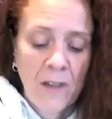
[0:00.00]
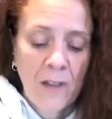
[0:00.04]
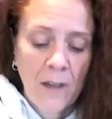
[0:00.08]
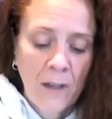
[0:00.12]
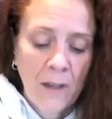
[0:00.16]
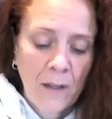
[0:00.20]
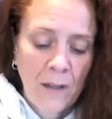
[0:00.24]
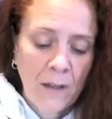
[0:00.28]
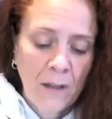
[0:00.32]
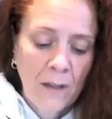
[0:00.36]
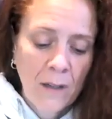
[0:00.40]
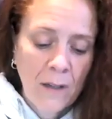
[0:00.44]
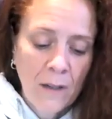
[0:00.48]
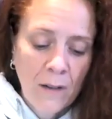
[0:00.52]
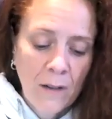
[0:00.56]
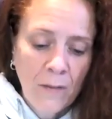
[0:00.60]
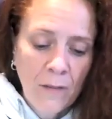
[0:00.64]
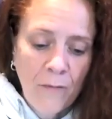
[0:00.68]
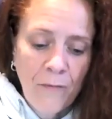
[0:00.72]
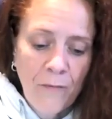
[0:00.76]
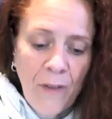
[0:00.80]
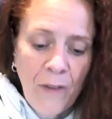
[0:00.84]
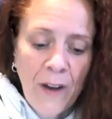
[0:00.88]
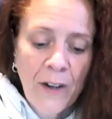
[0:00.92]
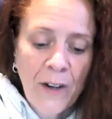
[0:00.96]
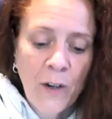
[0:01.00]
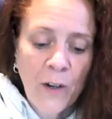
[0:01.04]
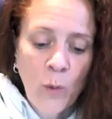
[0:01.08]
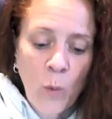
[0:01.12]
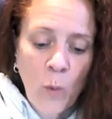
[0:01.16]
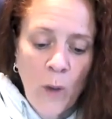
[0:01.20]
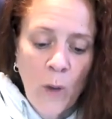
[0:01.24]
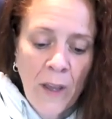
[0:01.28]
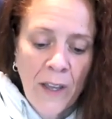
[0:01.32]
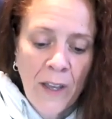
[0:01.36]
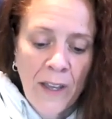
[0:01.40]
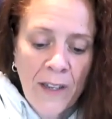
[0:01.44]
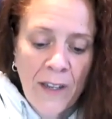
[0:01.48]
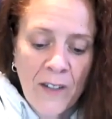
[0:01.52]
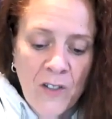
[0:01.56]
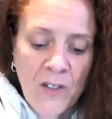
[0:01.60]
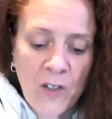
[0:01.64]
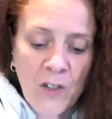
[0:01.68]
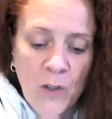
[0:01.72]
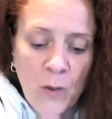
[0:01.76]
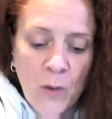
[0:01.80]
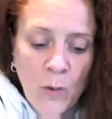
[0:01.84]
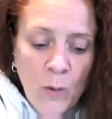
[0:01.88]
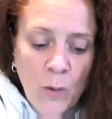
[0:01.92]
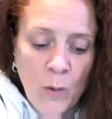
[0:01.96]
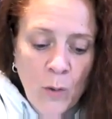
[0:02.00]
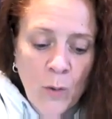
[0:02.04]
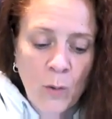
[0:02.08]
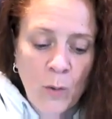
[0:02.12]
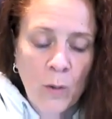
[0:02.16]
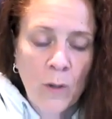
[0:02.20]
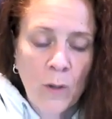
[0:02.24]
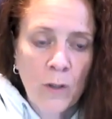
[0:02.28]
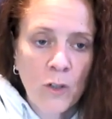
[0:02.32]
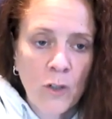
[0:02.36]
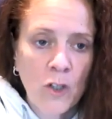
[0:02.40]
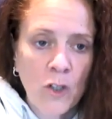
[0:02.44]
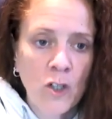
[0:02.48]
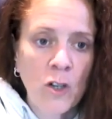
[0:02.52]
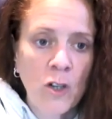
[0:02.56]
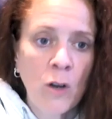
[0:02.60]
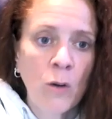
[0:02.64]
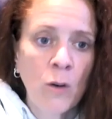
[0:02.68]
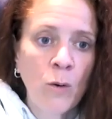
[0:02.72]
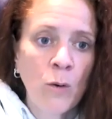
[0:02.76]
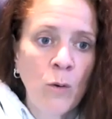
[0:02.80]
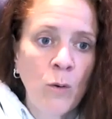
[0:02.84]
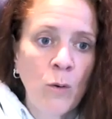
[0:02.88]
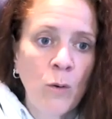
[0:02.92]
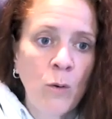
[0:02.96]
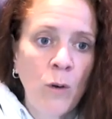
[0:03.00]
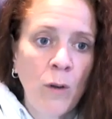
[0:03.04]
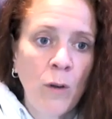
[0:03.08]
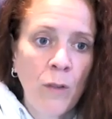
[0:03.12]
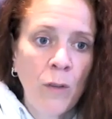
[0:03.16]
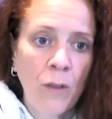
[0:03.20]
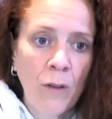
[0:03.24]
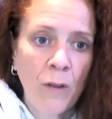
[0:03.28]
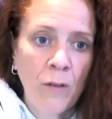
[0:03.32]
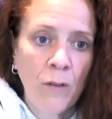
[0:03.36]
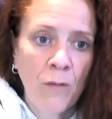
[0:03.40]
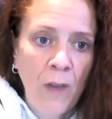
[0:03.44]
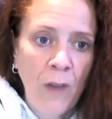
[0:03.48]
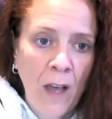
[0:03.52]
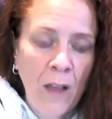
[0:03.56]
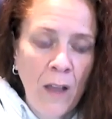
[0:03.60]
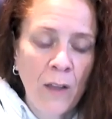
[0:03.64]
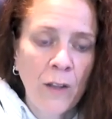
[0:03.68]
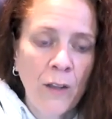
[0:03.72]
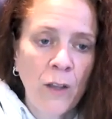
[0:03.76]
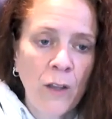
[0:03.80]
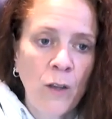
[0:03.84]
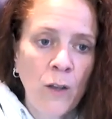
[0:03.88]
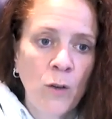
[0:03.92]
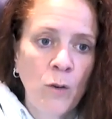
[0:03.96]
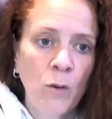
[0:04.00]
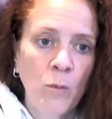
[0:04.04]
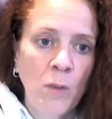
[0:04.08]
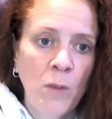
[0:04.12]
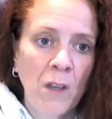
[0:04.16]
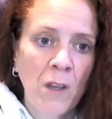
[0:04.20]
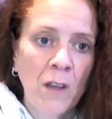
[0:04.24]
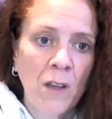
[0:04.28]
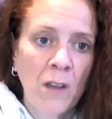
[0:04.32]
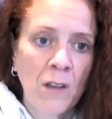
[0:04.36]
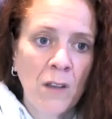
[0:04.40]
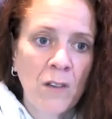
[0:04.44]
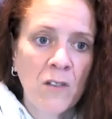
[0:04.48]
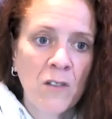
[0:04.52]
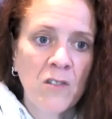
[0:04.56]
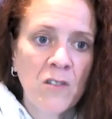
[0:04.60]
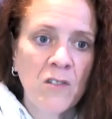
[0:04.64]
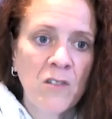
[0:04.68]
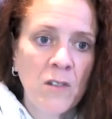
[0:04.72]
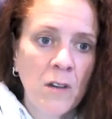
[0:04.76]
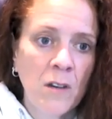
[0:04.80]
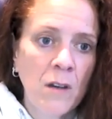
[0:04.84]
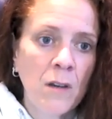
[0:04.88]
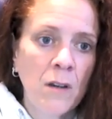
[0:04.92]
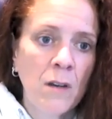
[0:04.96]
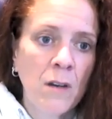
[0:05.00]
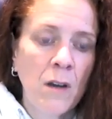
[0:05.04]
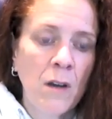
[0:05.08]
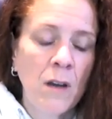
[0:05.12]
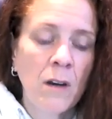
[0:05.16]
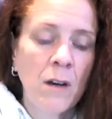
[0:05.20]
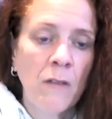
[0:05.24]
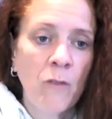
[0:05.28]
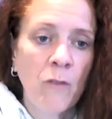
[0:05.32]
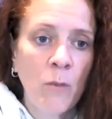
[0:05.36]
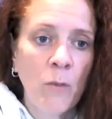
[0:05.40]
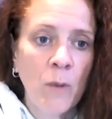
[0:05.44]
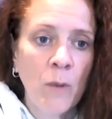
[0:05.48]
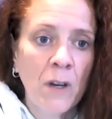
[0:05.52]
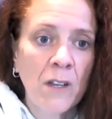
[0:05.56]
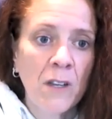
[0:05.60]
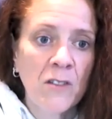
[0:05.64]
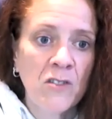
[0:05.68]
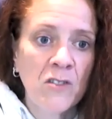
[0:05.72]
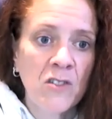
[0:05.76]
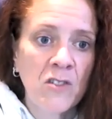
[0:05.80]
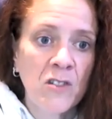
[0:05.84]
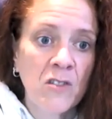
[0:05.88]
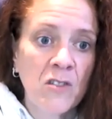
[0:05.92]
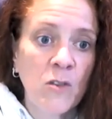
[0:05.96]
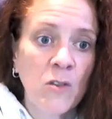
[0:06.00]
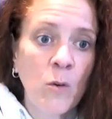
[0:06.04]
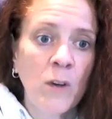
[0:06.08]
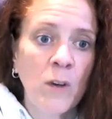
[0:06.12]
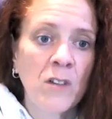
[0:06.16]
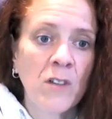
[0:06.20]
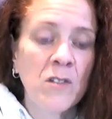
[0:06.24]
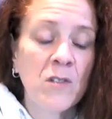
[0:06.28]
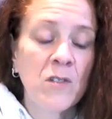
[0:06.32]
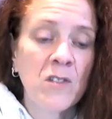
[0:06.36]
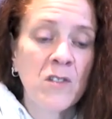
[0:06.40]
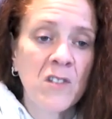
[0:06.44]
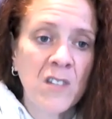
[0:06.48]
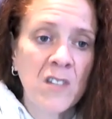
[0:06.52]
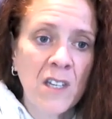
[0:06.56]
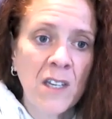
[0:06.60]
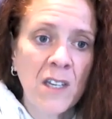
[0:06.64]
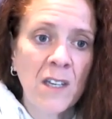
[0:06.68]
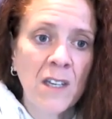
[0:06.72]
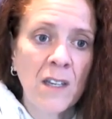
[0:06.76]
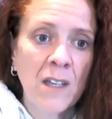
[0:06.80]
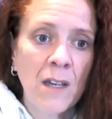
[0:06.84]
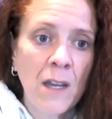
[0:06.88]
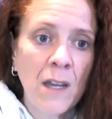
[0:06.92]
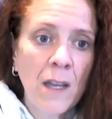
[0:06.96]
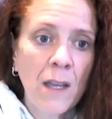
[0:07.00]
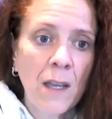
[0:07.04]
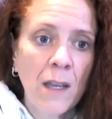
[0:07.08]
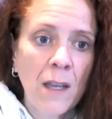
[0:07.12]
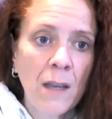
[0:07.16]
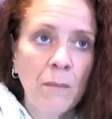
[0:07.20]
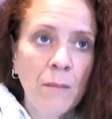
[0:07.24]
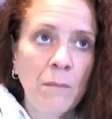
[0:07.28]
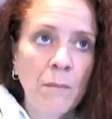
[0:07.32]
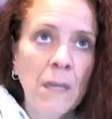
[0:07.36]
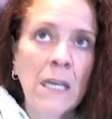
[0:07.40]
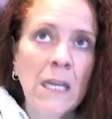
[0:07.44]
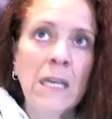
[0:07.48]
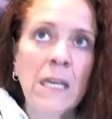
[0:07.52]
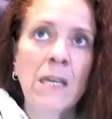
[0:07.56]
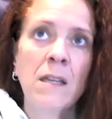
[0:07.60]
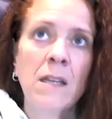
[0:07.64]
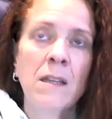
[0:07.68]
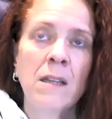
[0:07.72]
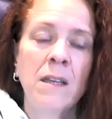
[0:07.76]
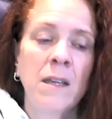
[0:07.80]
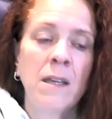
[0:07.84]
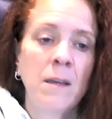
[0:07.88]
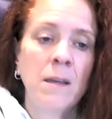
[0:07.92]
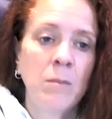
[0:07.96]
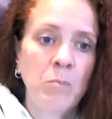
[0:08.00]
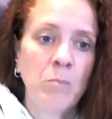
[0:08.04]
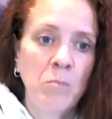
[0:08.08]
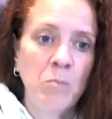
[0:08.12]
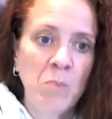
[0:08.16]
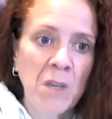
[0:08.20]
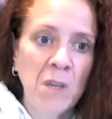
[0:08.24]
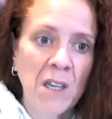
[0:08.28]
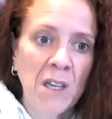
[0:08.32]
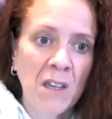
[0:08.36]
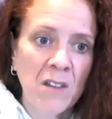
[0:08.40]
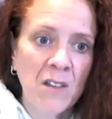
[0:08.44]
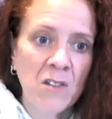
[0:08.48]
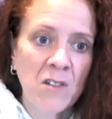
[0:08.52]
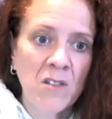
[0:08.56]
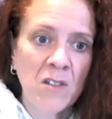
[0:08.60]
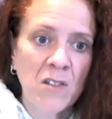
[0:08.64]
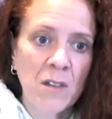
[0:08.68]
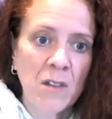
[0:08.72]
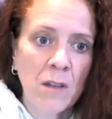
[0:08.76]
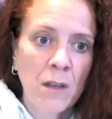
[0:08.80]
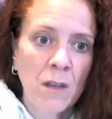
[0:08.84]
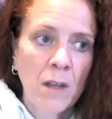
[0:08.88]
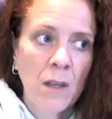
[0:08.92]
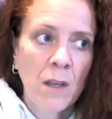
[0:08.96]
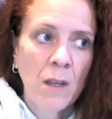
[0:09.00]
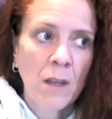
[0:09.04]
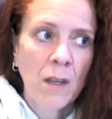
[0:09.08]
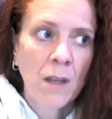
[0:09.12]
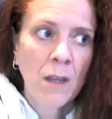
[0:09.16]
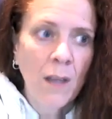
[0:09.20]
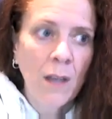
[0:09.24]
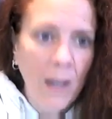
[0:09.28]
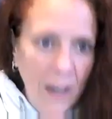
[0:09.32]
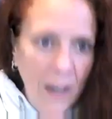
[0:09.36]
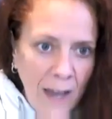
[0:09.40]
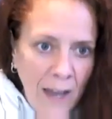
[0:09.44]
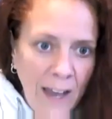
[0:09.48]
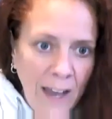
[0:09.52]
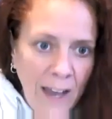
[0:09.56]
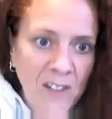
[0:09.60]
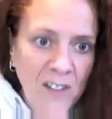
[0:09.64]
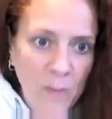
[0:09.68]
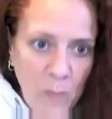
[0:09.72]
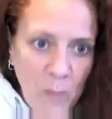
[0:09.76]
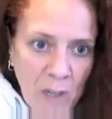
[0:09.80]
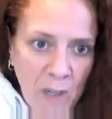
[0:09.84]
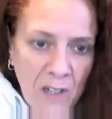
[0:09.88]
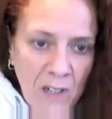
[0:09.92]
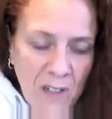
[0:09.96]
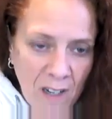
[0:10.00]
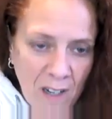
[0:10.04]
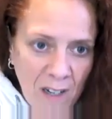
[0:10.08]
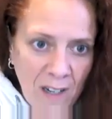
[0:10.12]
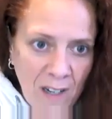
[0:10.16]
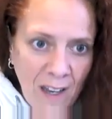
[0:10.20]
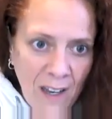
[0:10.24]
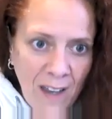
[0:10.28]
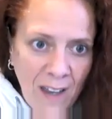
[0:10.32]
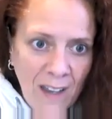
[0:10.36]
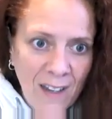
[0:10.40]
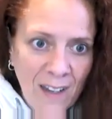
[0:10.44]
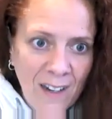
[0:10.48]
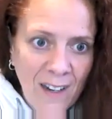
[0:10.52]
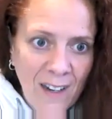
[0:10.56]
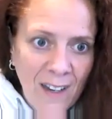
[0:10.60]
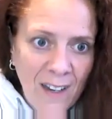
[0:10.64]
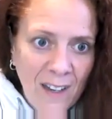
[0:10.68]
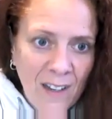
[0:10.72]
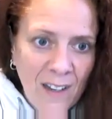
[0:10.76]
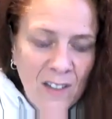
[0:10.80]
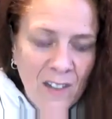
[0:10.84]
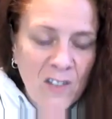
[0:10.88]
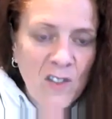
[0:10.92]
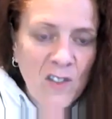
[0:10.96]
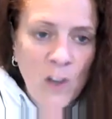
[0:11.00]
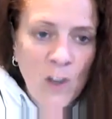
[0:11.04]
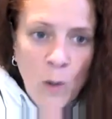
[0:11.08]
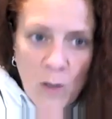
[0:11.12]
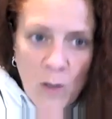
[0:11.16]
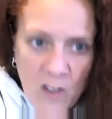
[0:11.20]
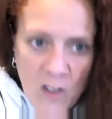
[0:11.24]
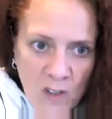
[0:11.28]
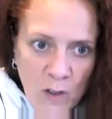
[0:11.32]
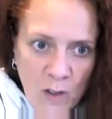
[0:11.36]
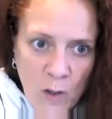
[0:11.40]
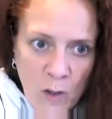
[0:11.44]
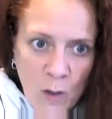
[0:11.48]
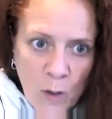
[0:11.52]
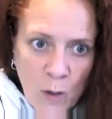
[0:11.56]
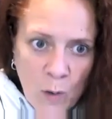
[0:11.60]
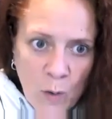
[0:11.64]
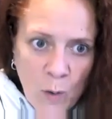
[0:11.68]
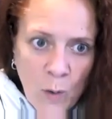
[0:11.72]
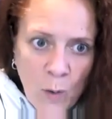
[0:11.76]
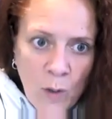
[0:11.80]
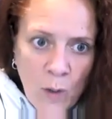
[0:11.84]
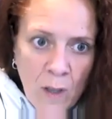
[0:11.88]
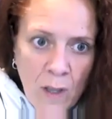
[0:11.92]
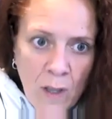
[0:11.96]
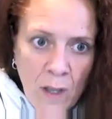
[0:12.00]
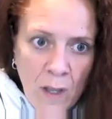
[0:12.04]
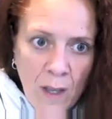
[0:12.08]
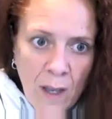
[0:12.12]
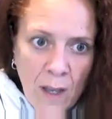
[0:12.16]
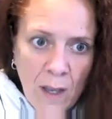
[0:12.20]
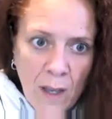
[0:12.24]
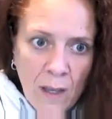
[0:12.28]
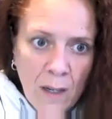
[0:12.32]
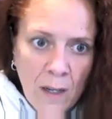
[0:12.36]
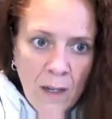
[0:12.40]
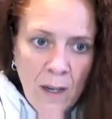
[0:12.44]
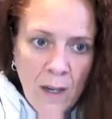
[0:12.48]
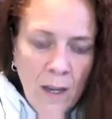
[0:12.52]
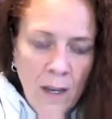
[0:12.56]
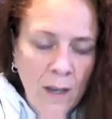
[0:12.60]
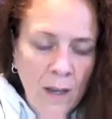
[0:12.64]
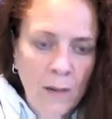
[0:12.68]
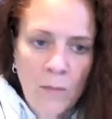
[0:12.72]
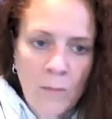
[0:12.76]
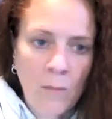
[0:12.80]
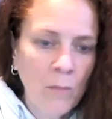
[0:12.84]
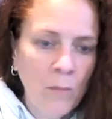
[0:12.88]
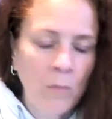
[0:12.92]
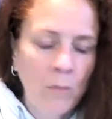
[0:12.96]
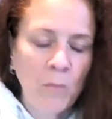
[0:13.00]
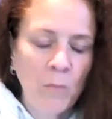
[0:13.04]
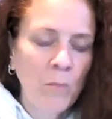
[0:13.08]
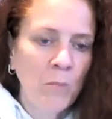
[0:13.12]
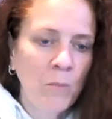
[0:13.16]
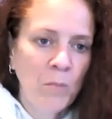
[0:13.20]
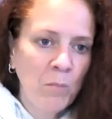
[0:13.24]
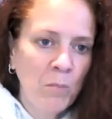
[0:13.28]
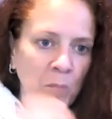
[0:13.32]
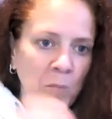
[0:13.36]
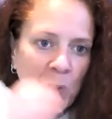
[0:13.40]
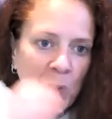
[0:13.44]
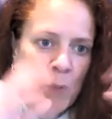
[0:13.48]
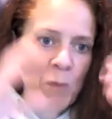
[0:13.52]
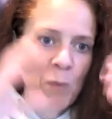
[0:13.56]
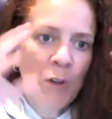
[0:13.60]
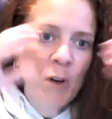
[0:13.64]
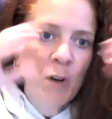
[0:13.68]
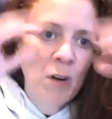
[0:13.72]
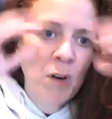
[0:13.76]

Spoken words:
and find a way to show the value, because not everybody's just going to see it immediately because it hasn't been done yet. So it's new, and people are